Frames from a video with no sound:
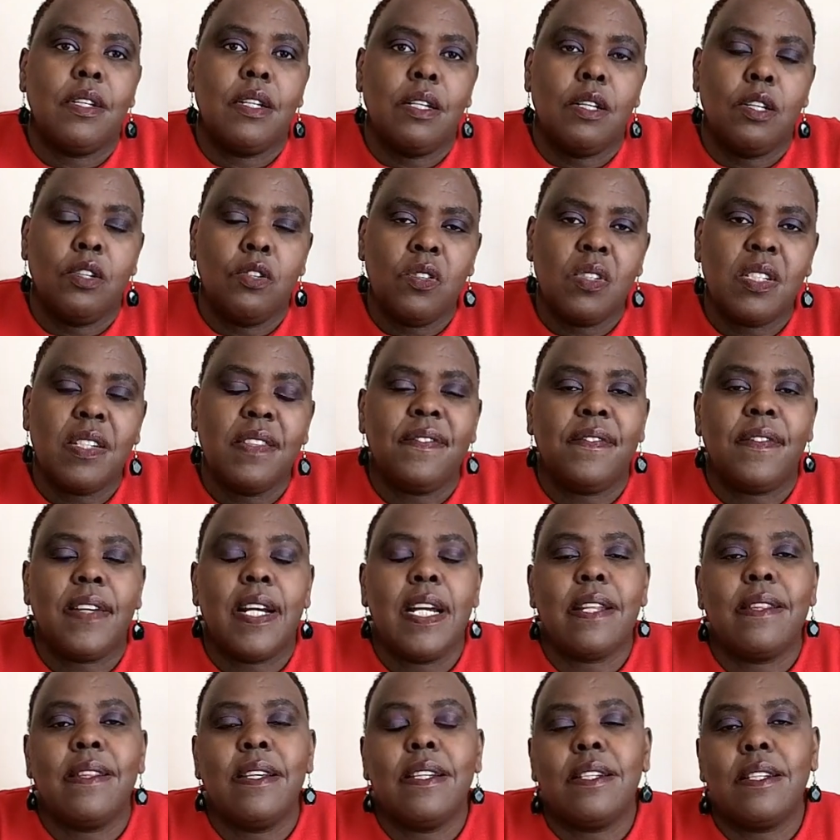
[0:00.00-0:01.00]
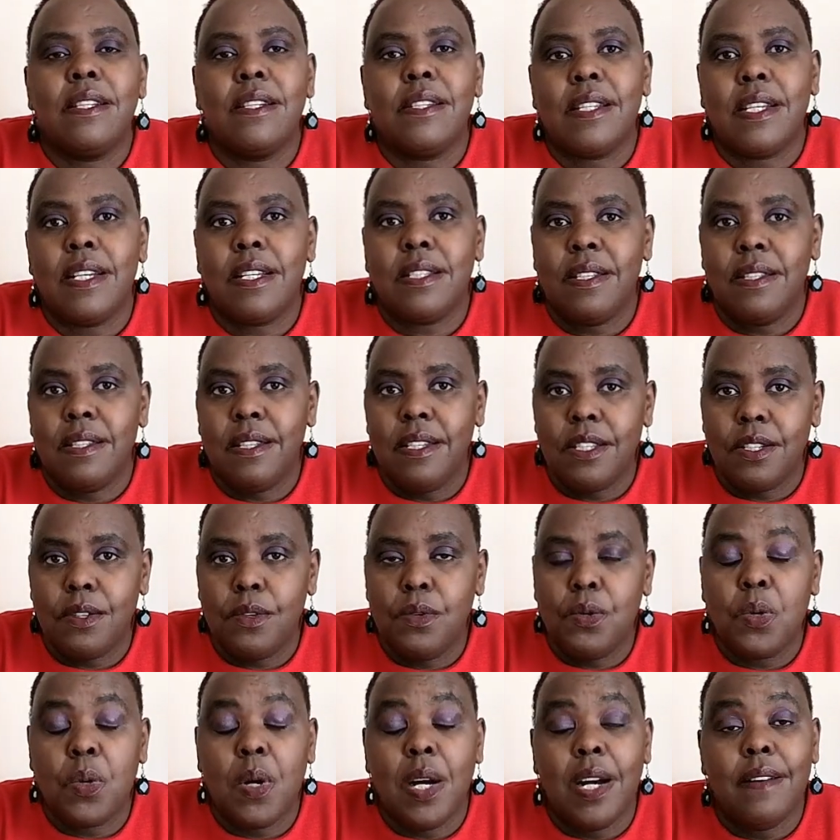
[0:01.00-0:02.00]
notified the teachers in the
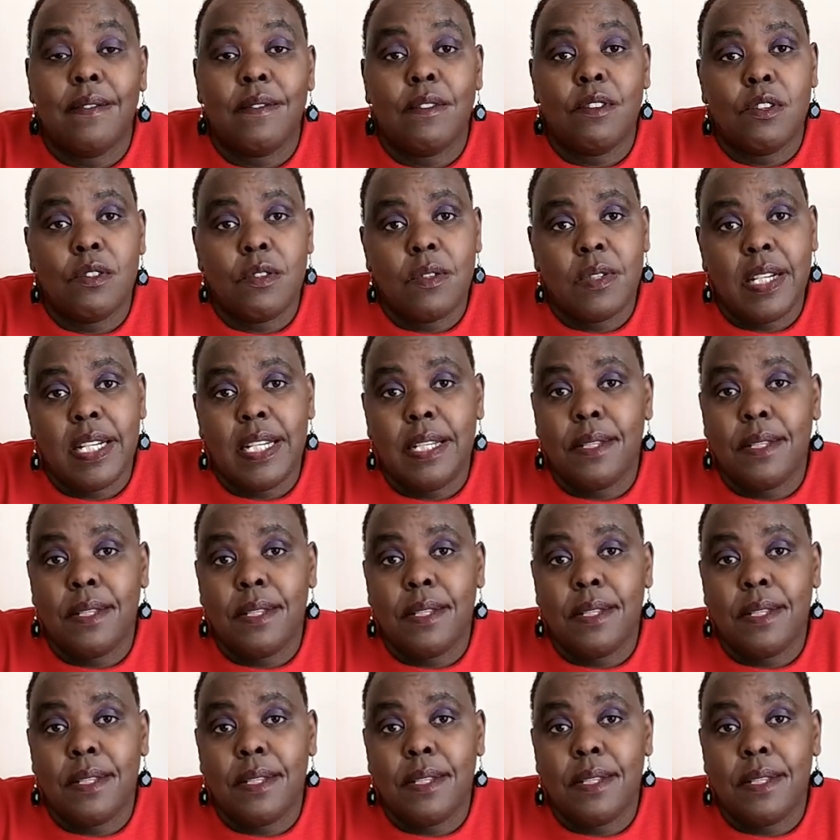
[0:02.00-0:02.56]
school, who have known,